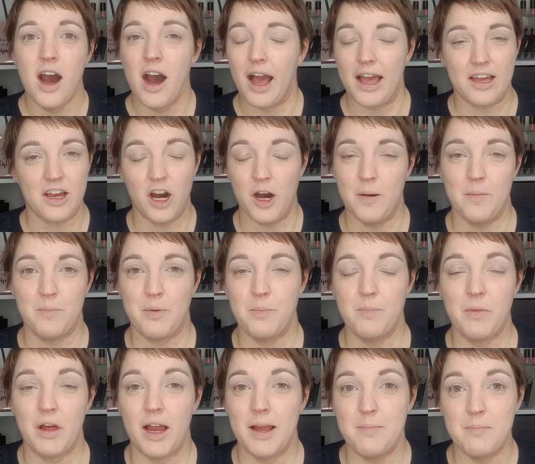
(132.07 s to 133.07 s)

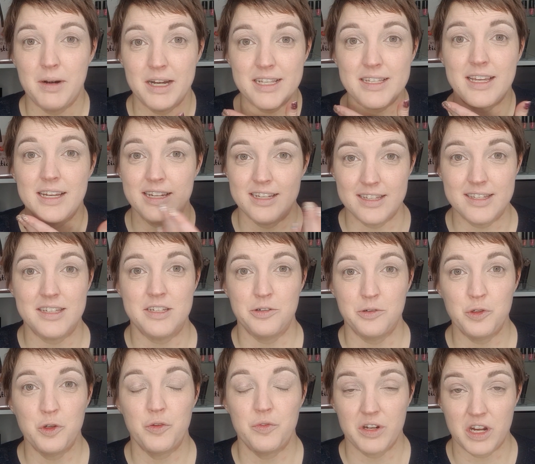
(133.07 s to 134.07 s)
My skin has still
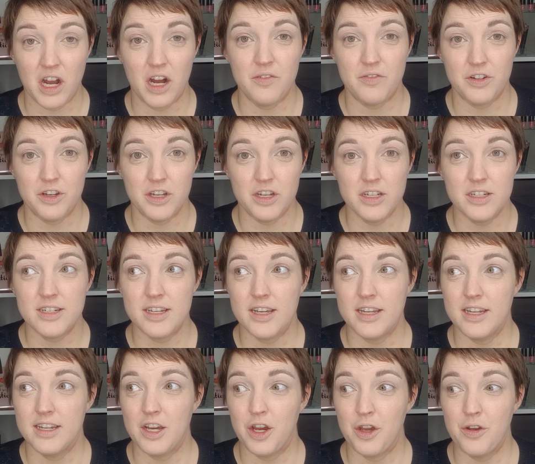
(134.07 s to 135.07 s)
not recovered
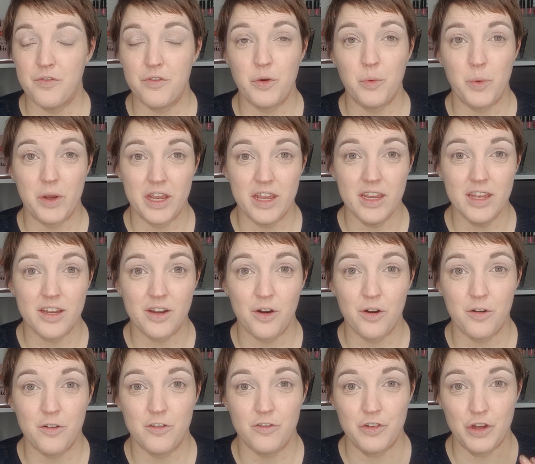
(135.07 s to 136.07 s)
in over a week
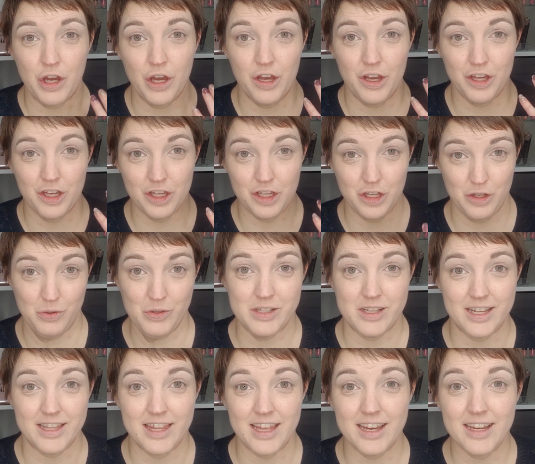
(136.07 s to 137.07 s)
of
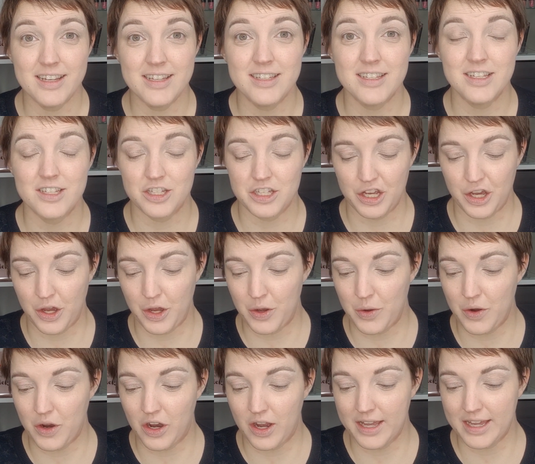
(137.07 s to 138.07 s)
using this,
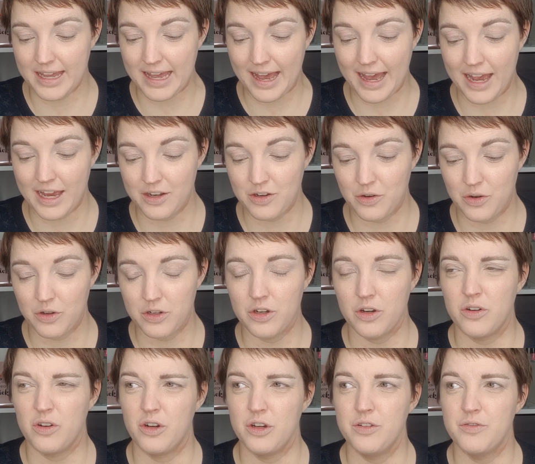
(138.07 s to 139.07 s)
so I cannot,
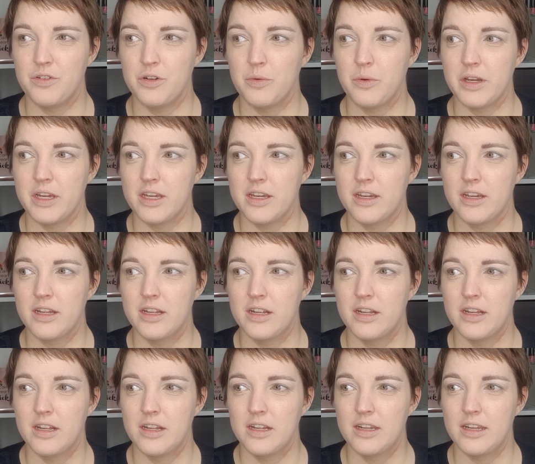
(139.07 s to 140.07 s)
not over a week,
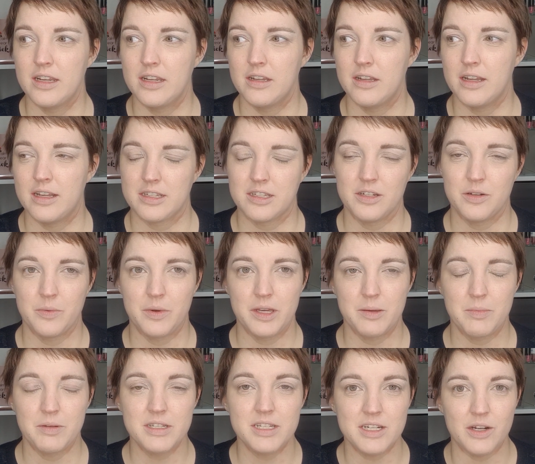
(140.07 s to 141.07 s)
less than a week,
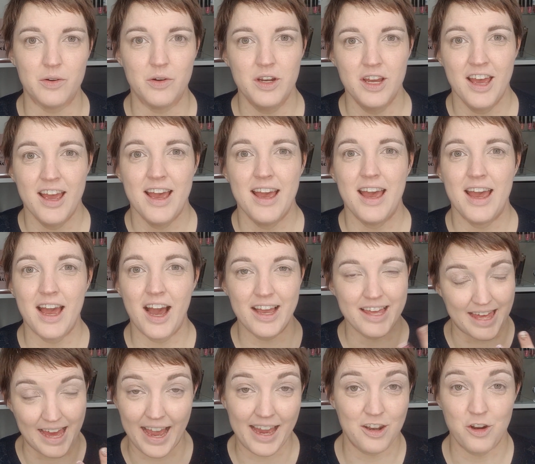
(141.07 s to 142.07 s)
but still, I
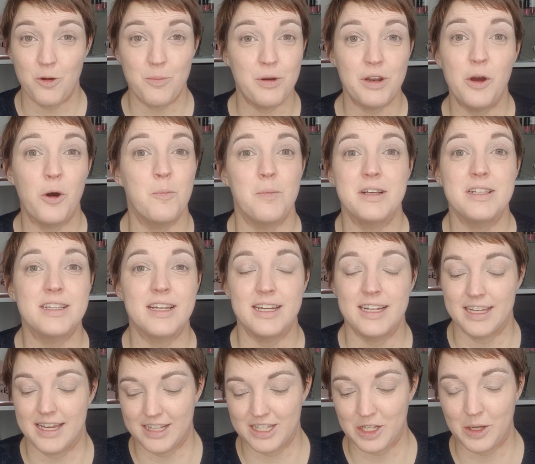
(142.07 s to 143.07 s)
cannot put it on my skin again.